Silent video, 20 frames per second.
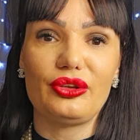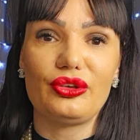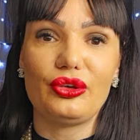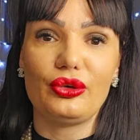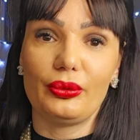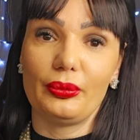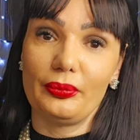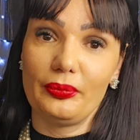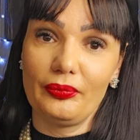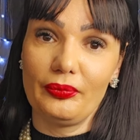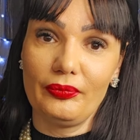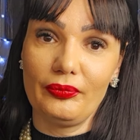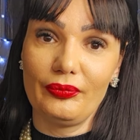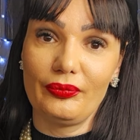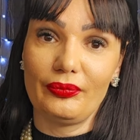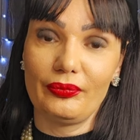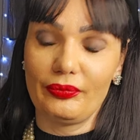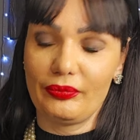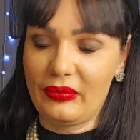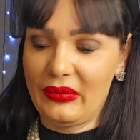you,
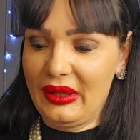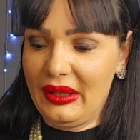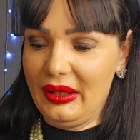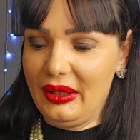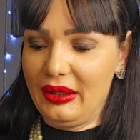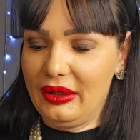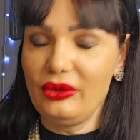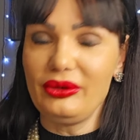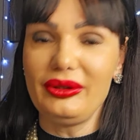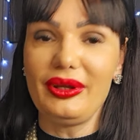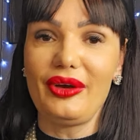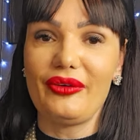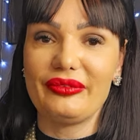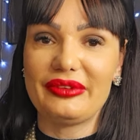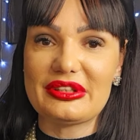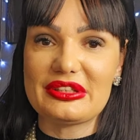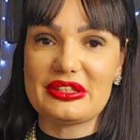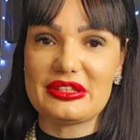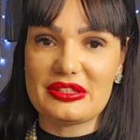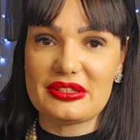you know
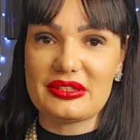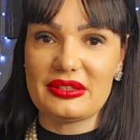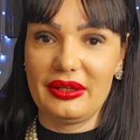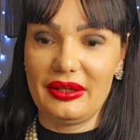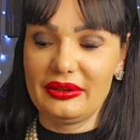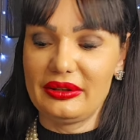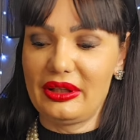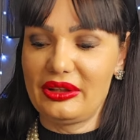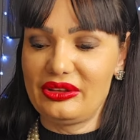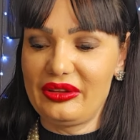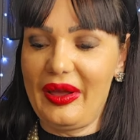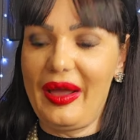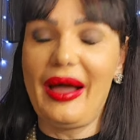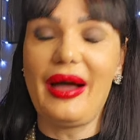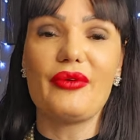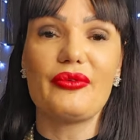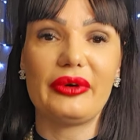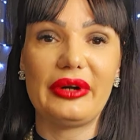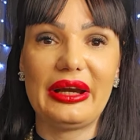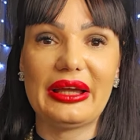this is the
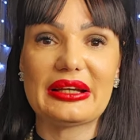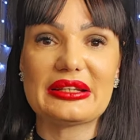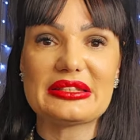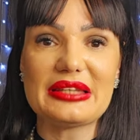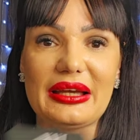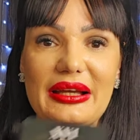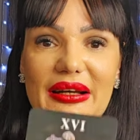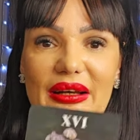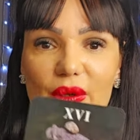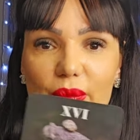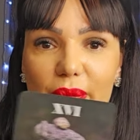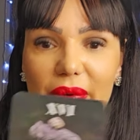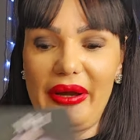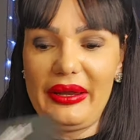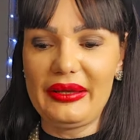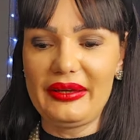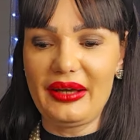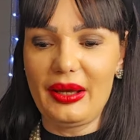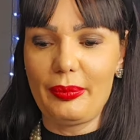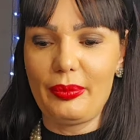Tower, exactly,
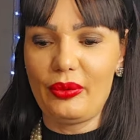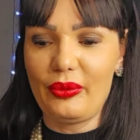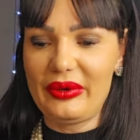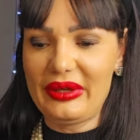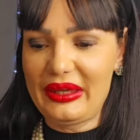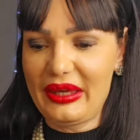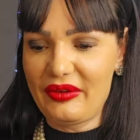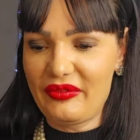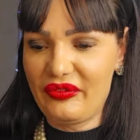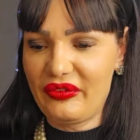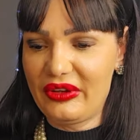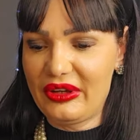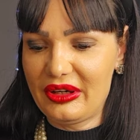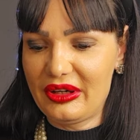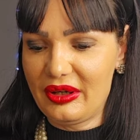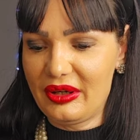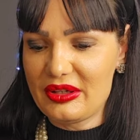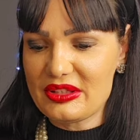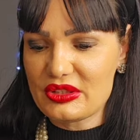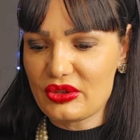breakup we have
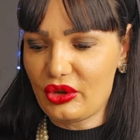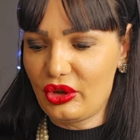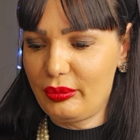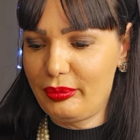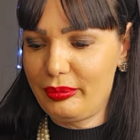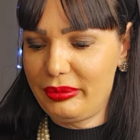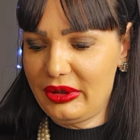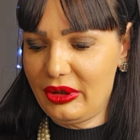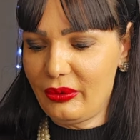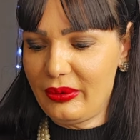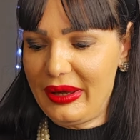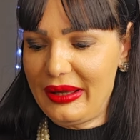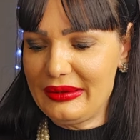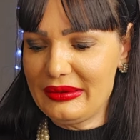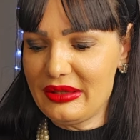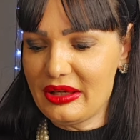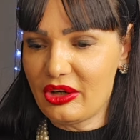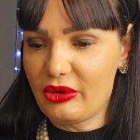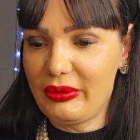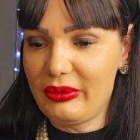here, Scorpio, and
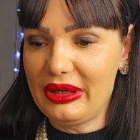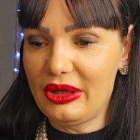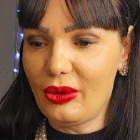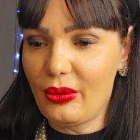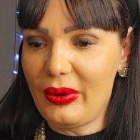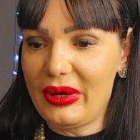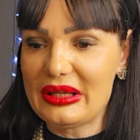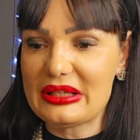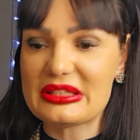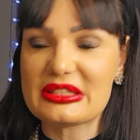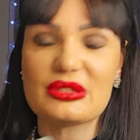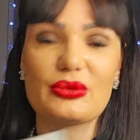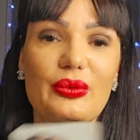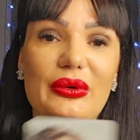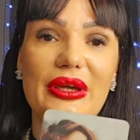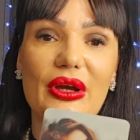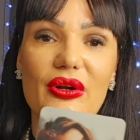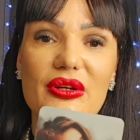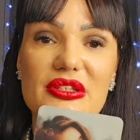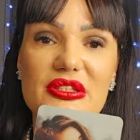the Queen of Wands we
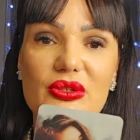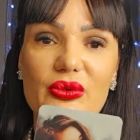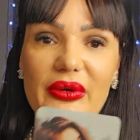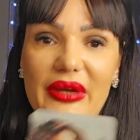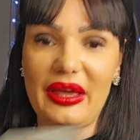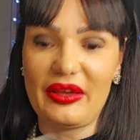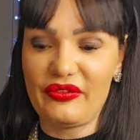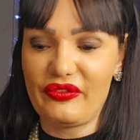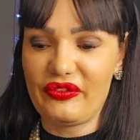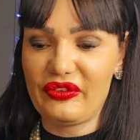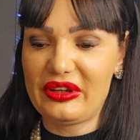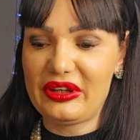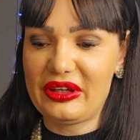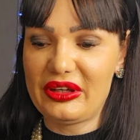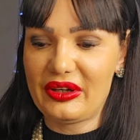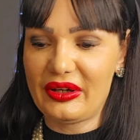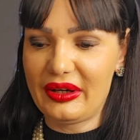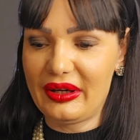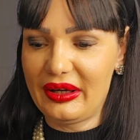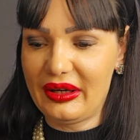also have
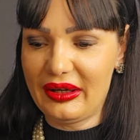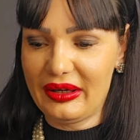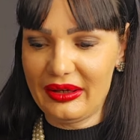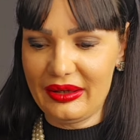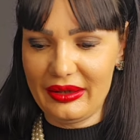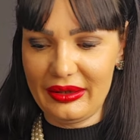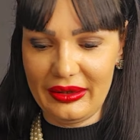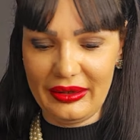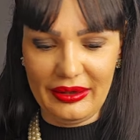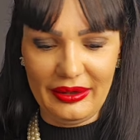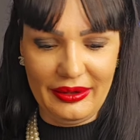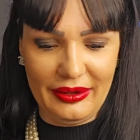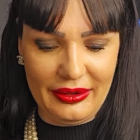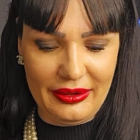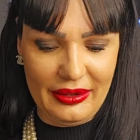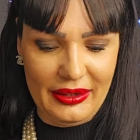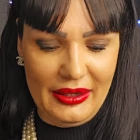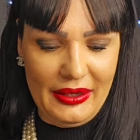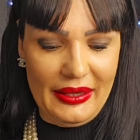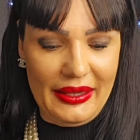here,
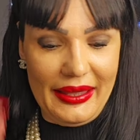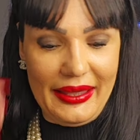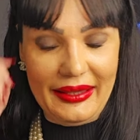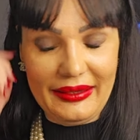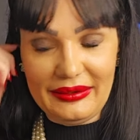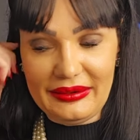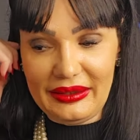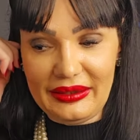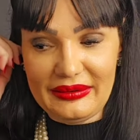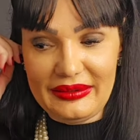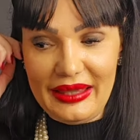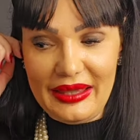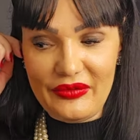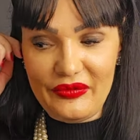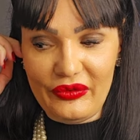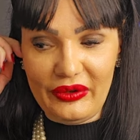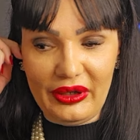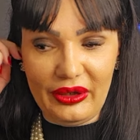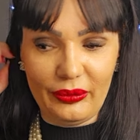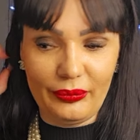and the
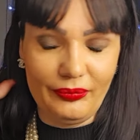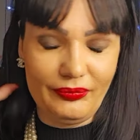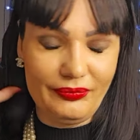Devil,